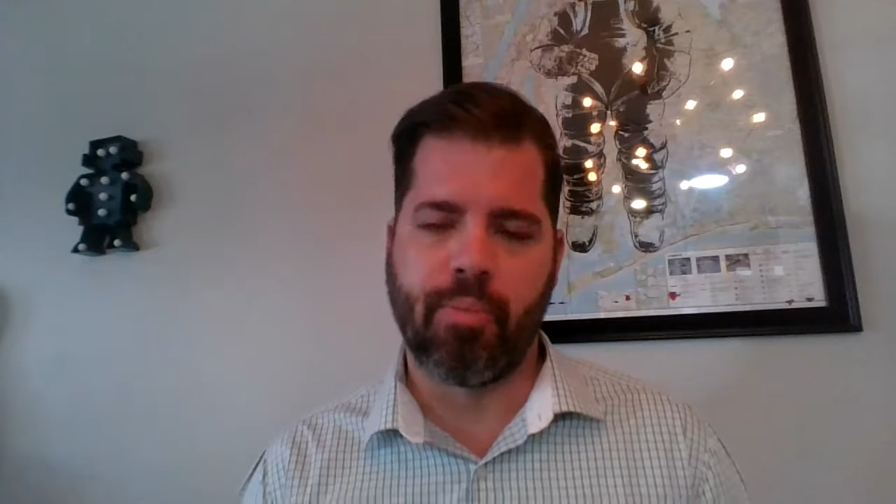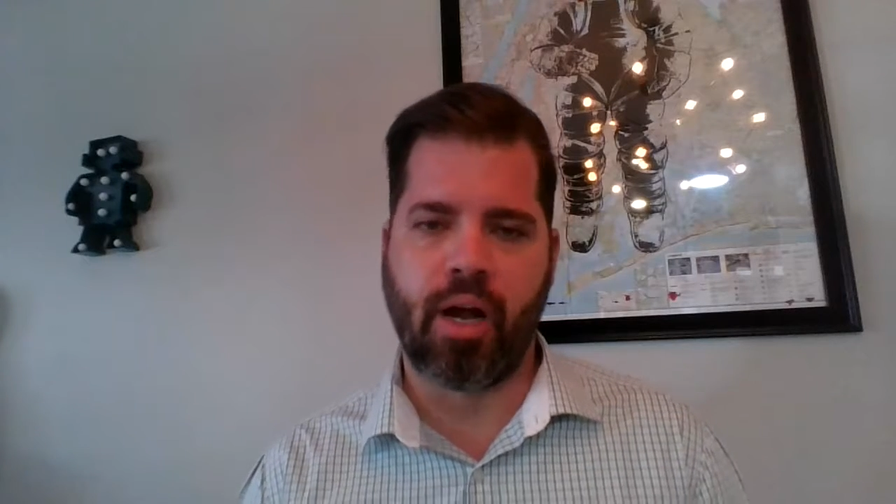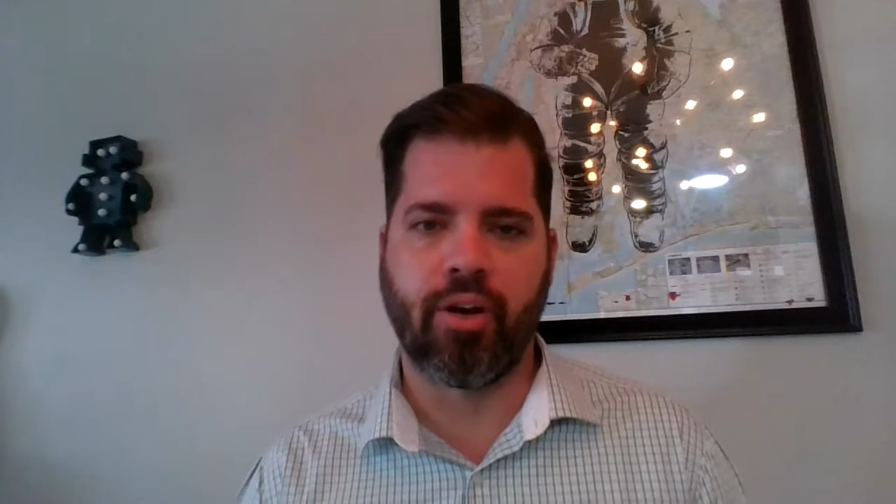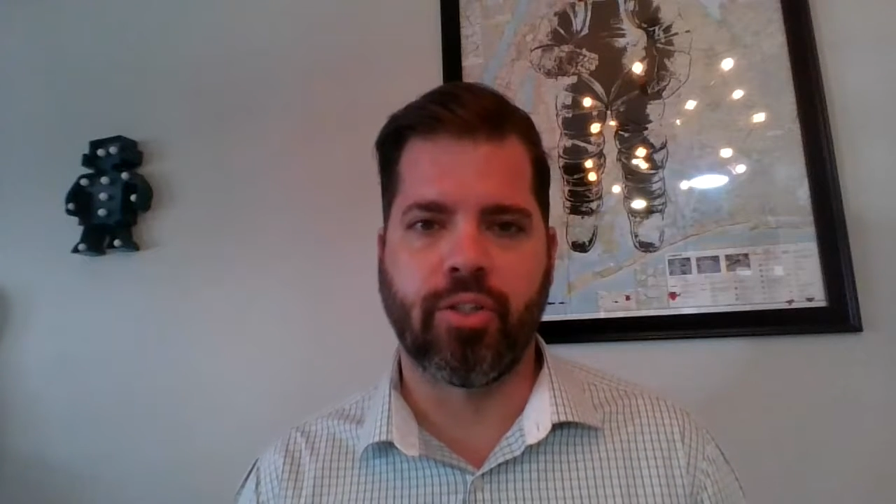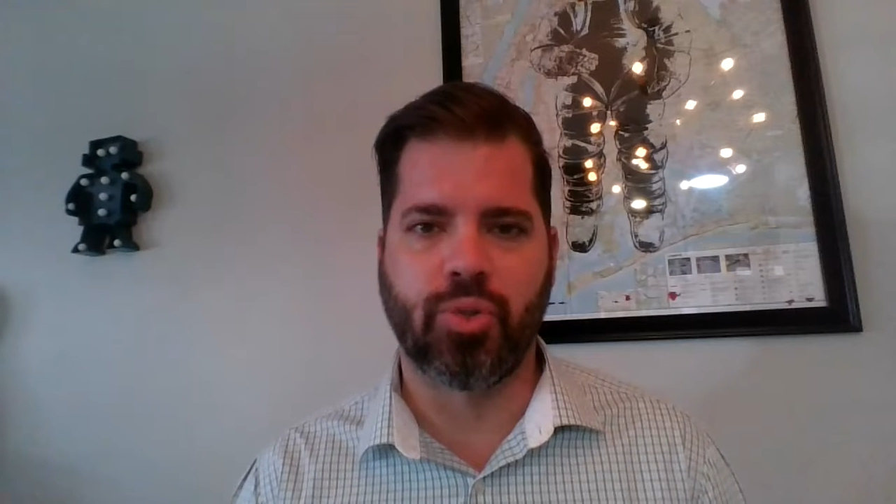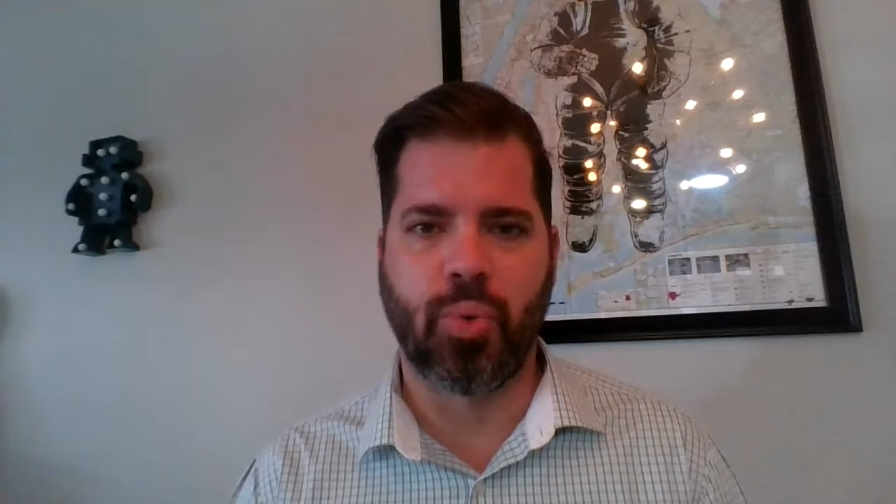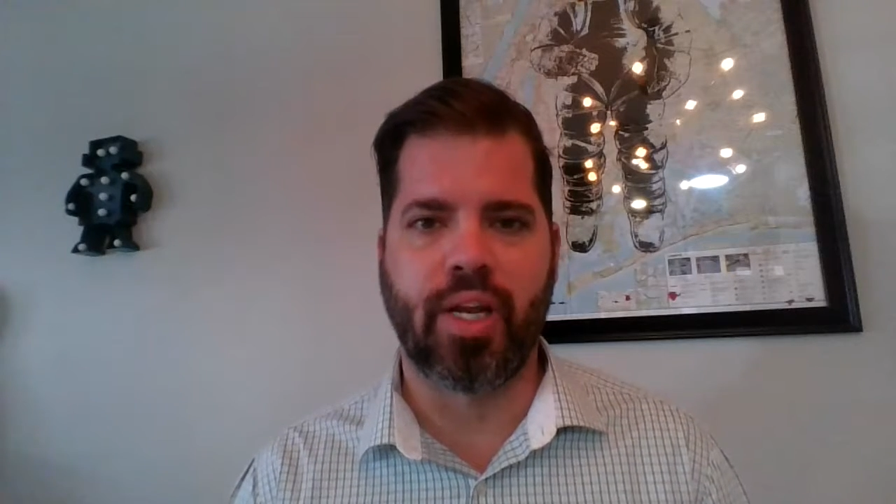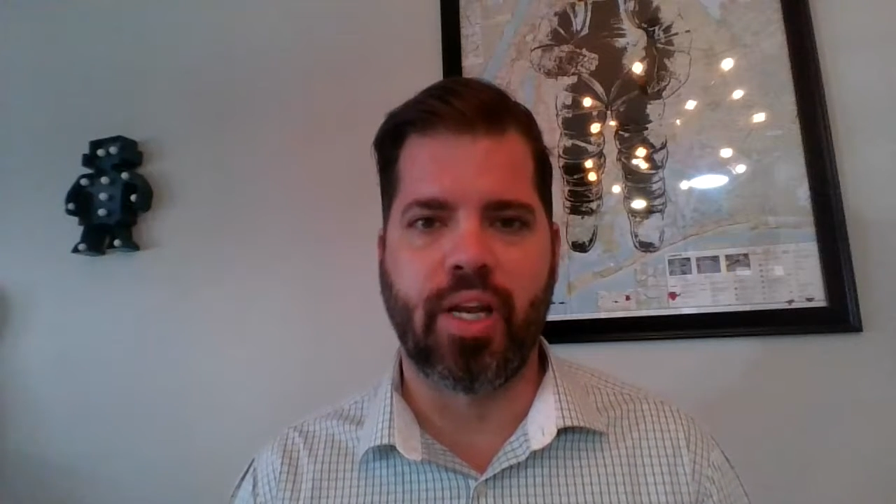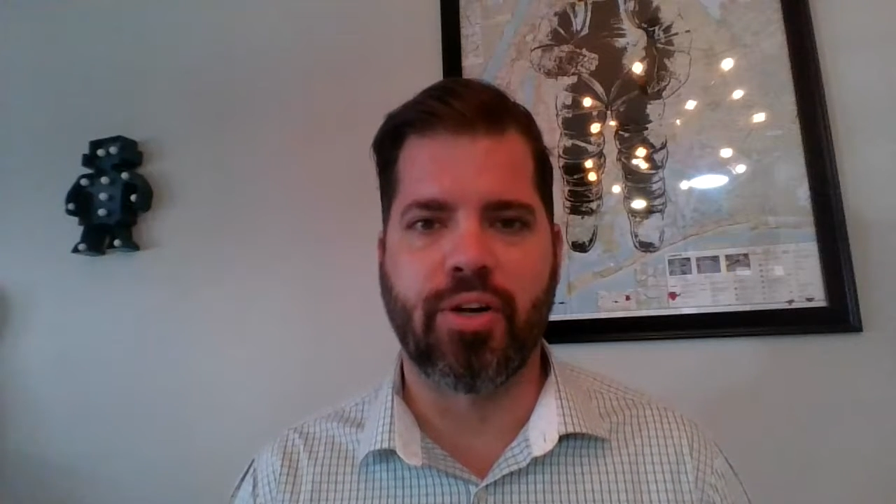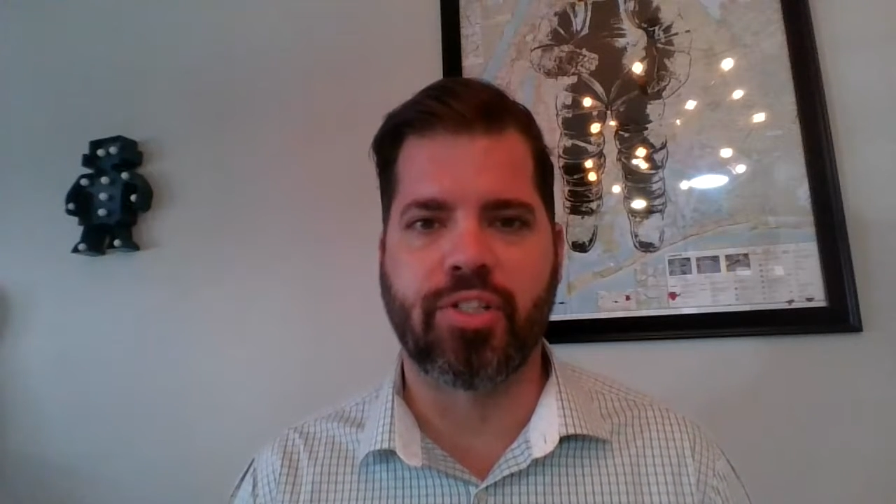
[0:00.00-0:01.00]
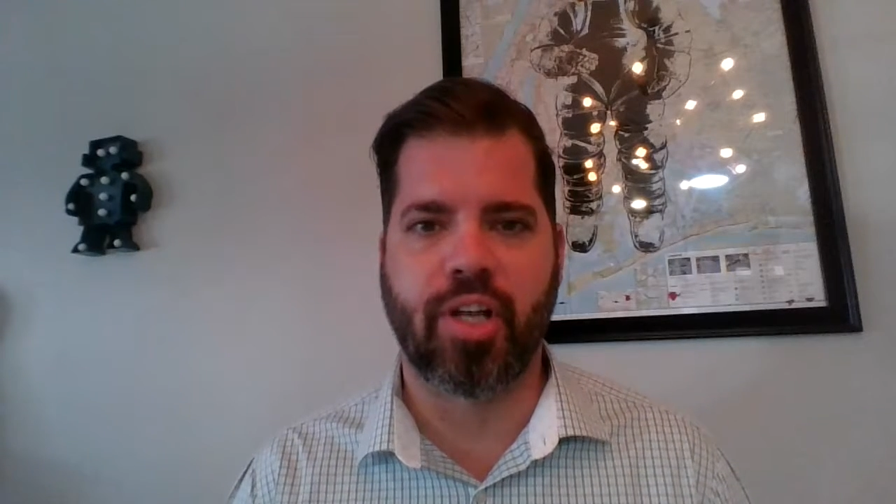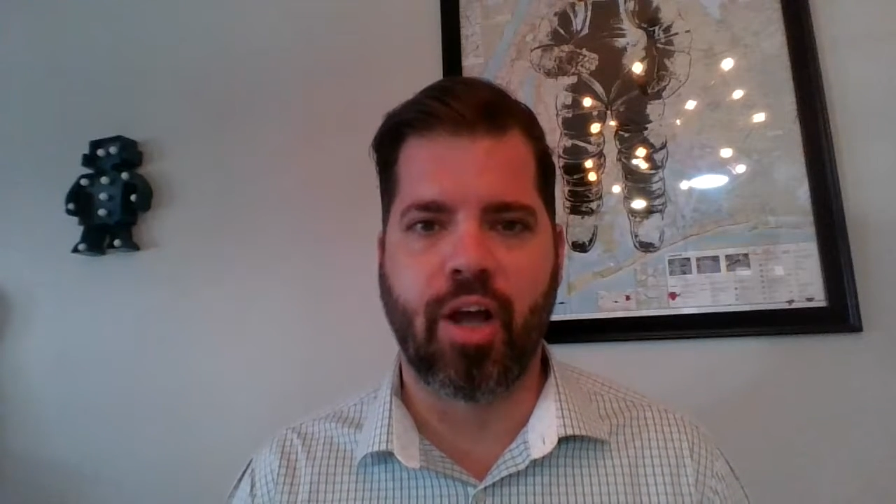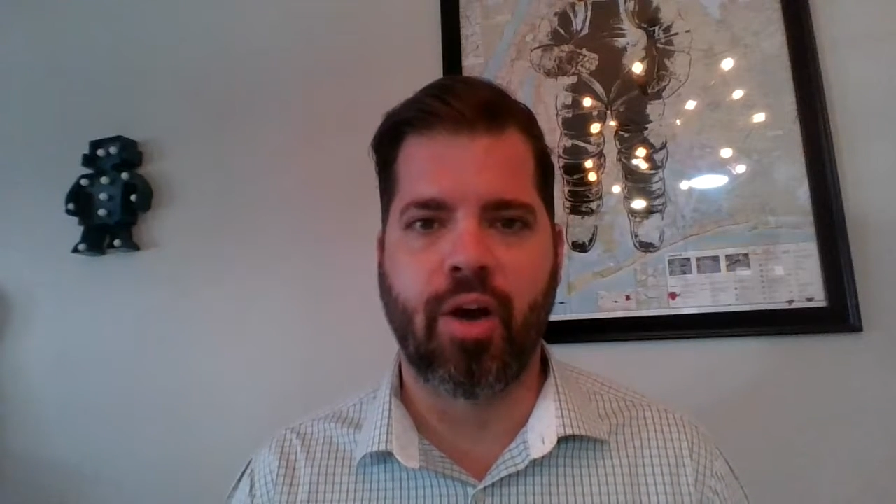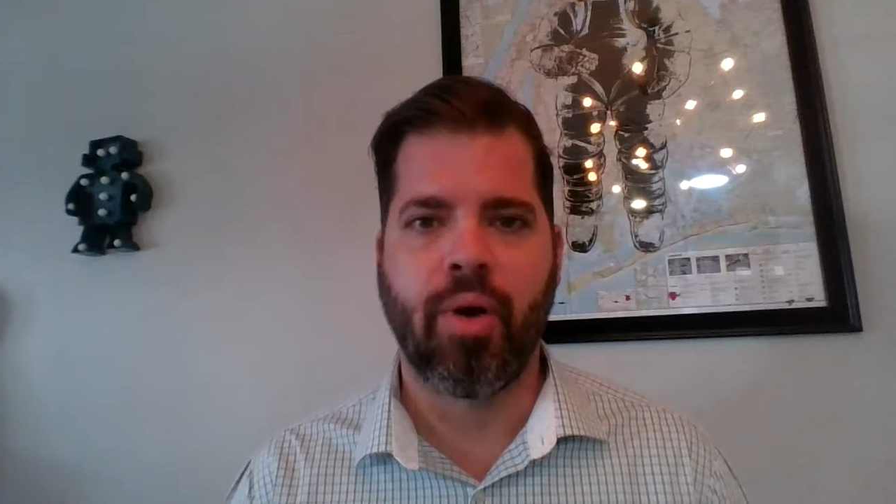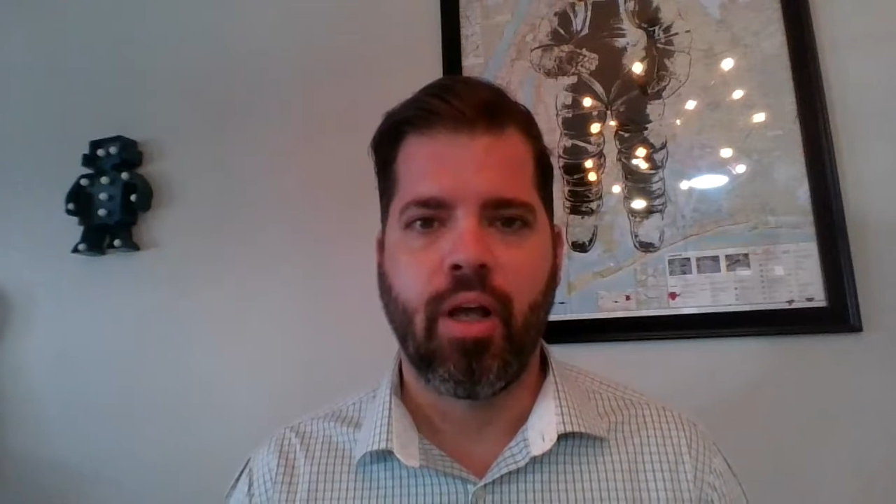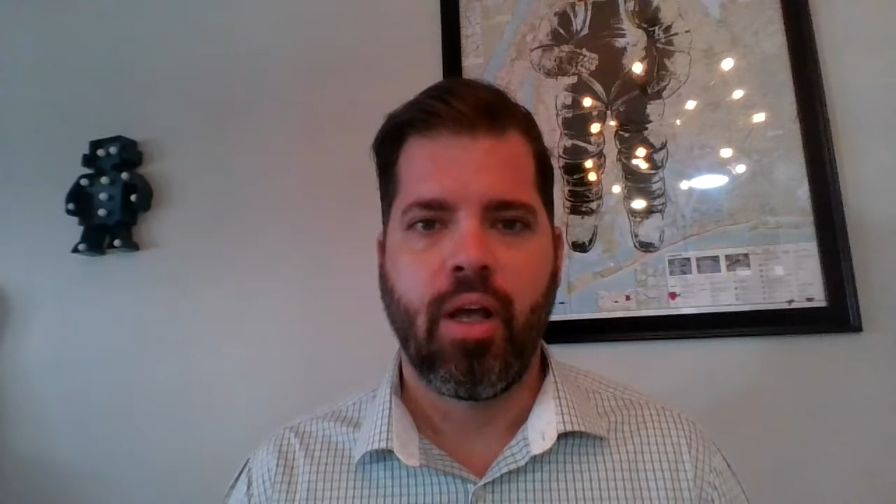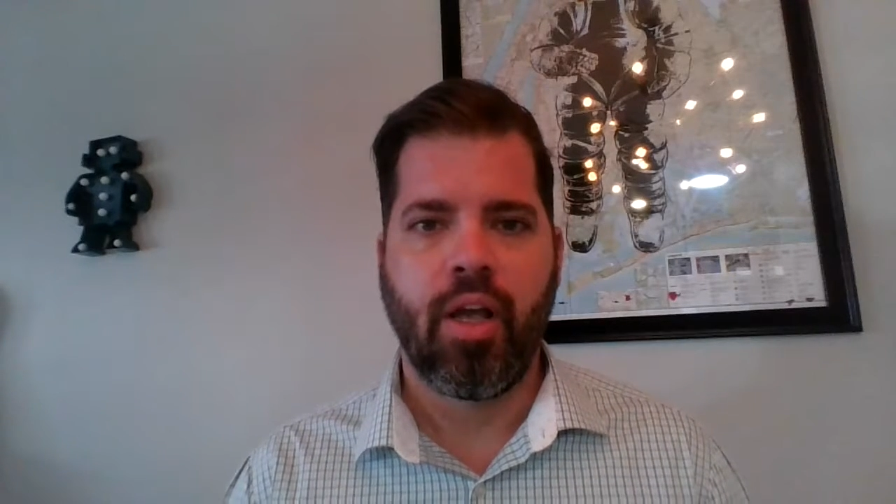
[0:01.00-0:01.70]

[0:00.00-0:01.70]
from 120 years ago,